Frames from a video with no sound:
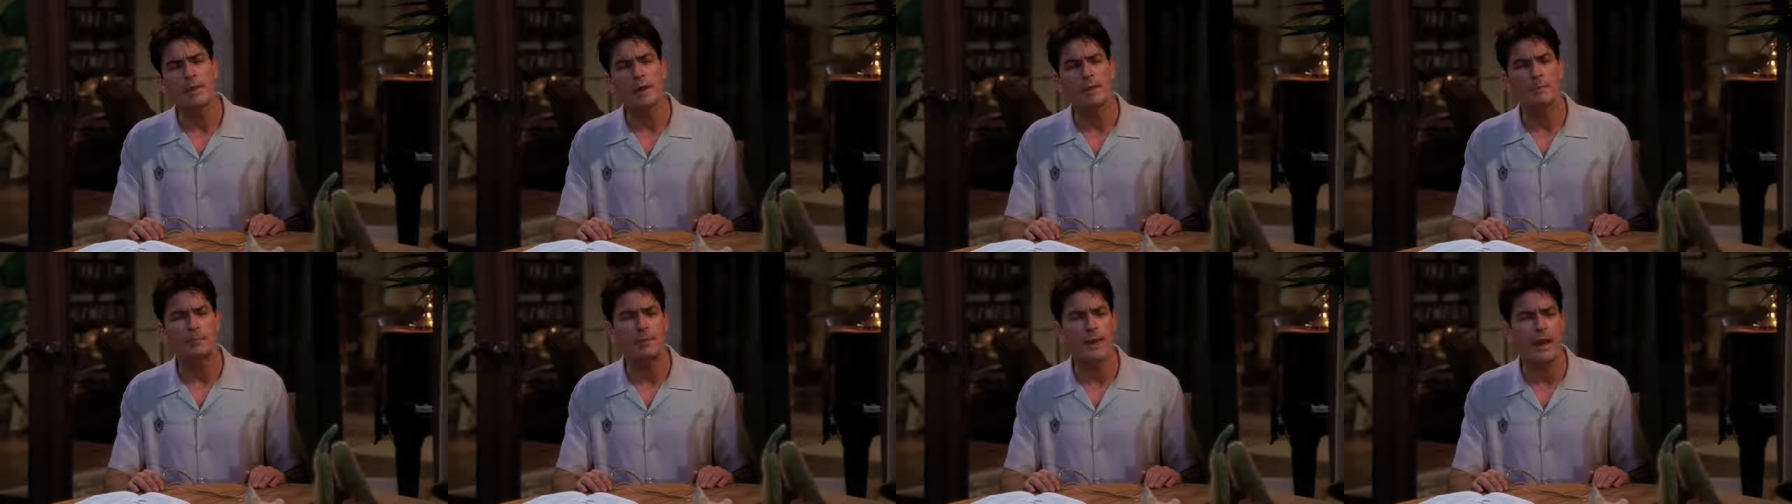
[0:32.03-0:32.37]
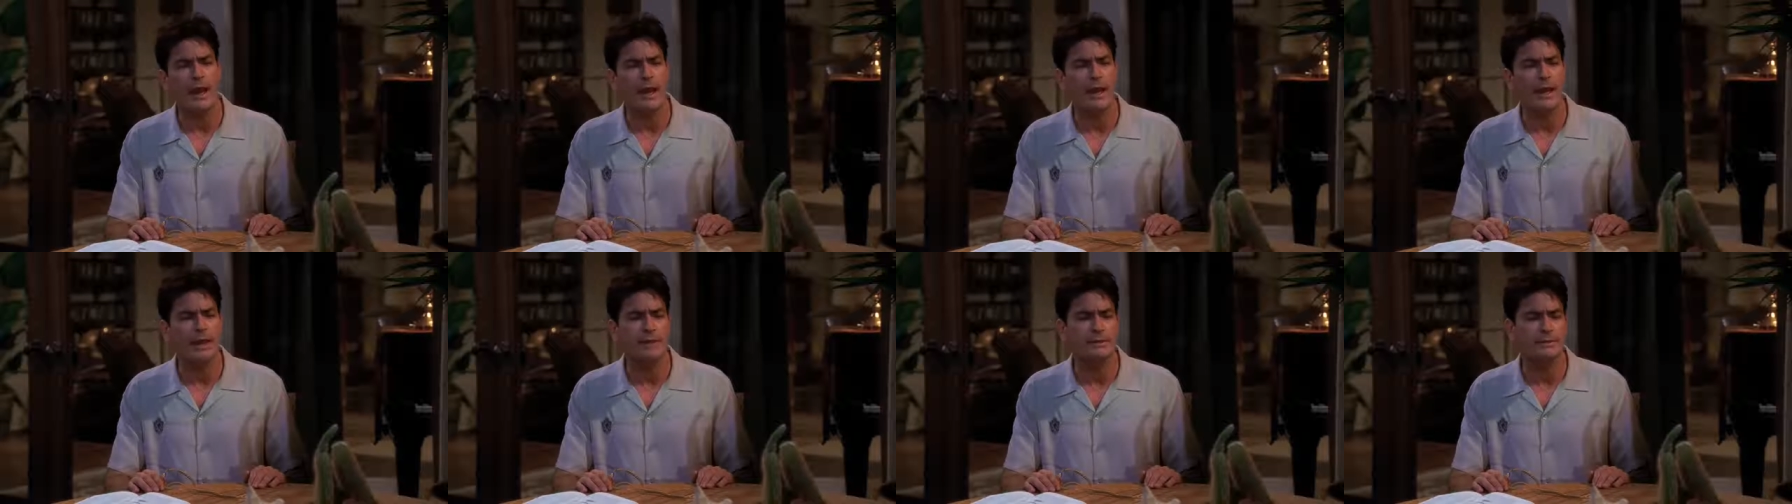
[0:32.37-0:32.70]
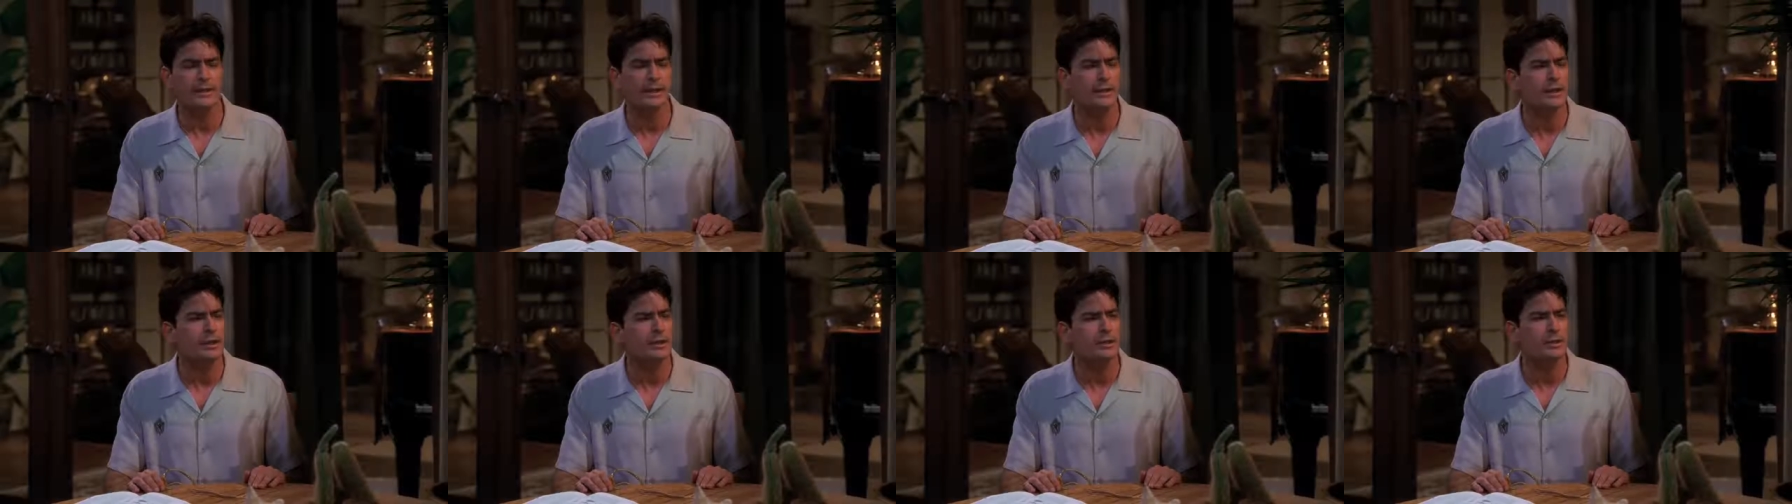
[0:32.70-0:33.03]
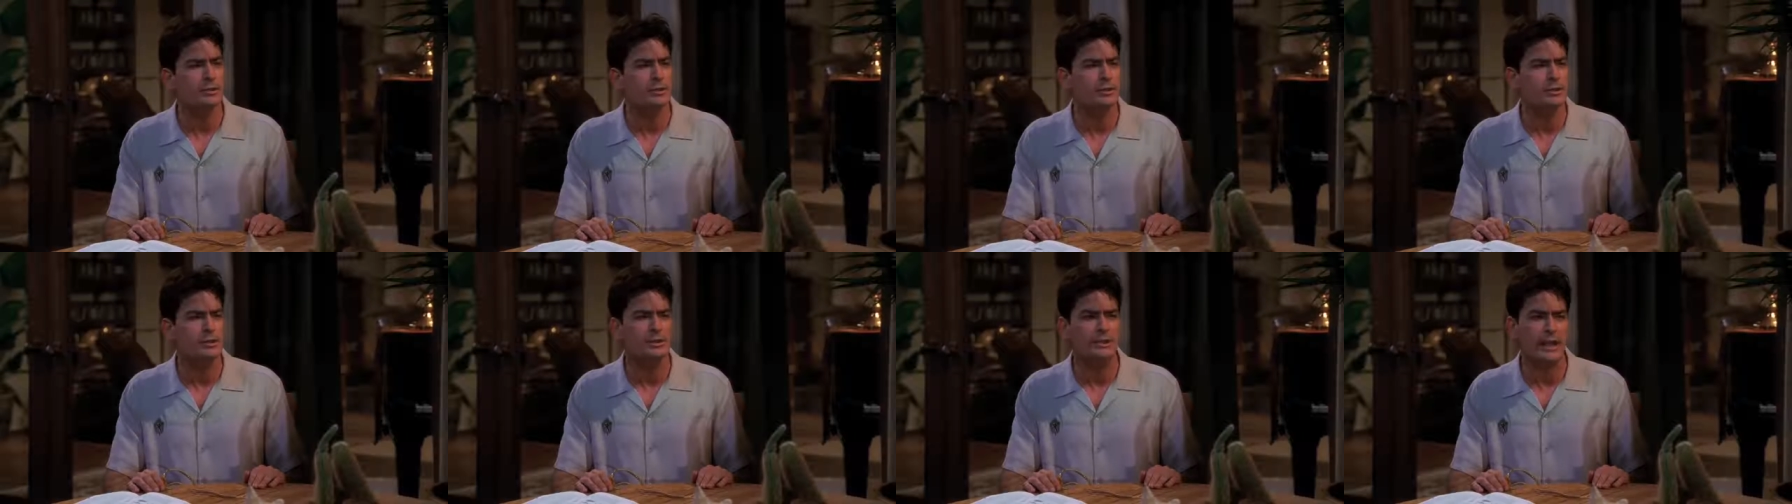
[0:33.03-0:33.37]
They pay to hear
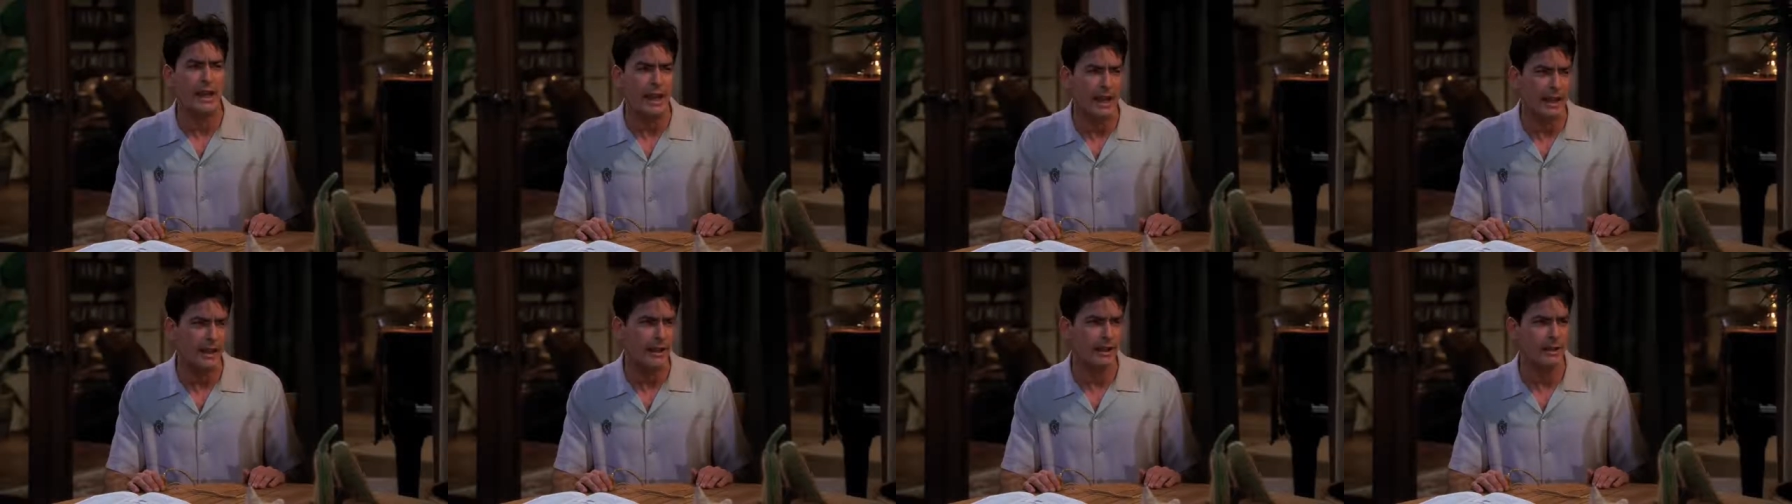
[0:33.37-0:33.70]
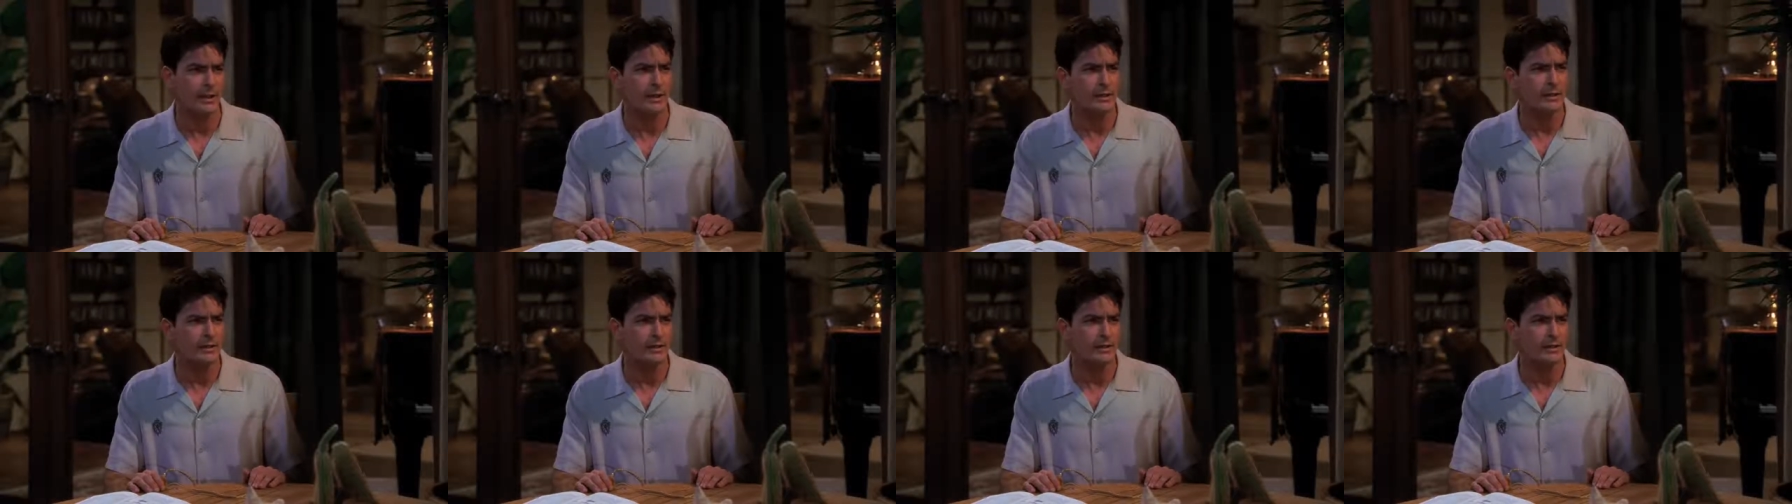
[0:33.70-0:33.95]
you sing.